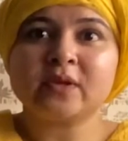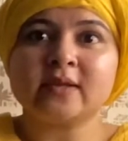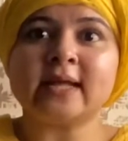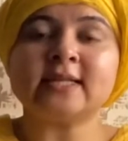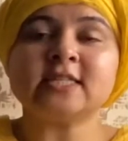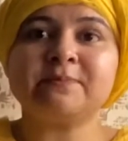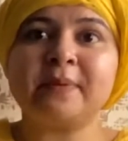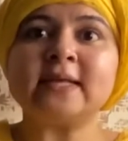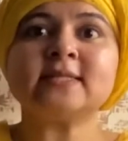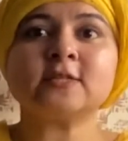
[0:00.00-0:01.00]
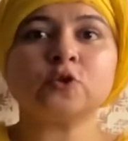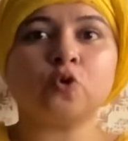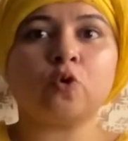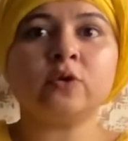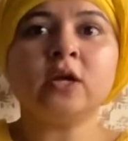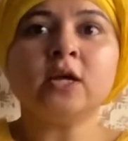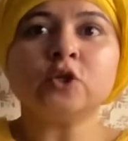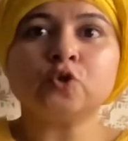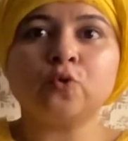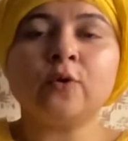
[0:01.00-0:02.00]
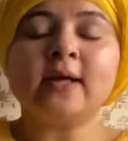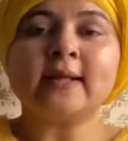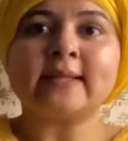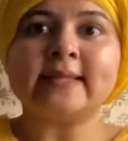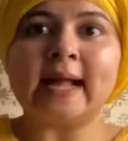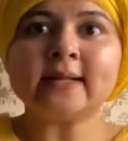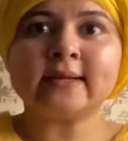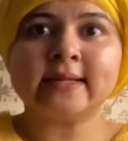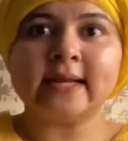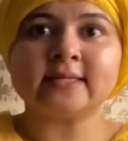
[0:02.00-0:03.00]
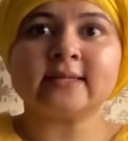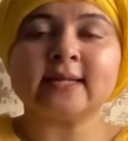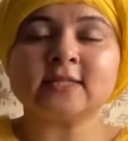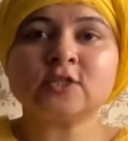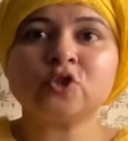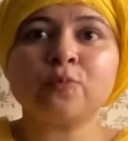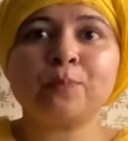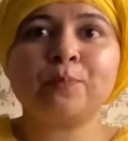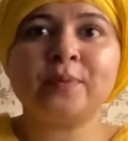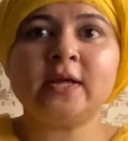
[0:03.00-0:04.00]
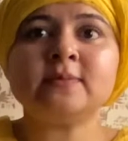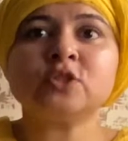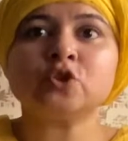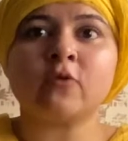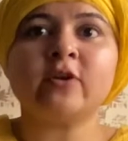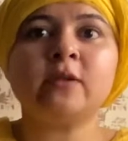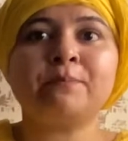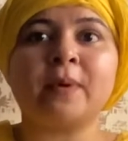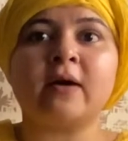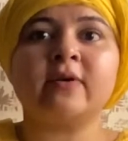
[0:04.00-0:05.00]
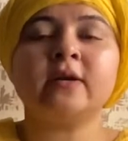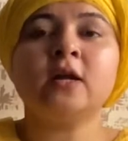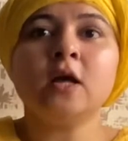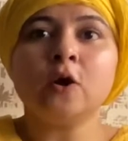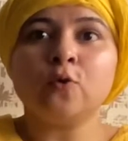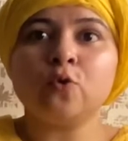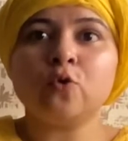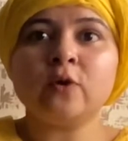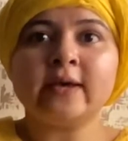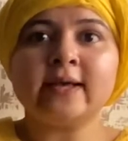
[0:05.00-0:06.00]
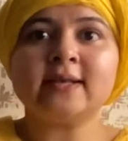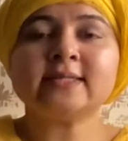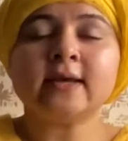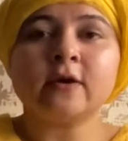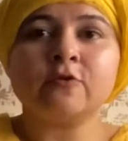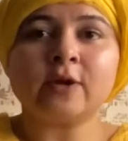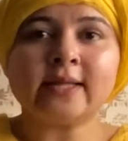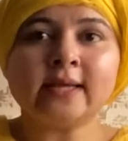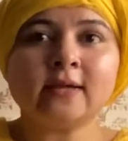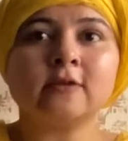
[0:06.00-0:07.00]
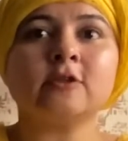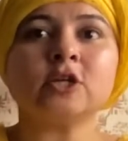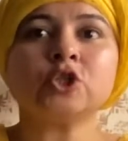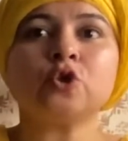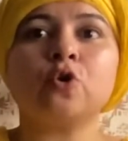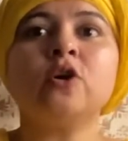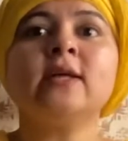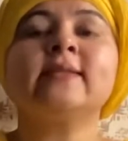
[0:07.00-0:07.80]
that is best known to that creator, that supreme sovereign power who is running the show.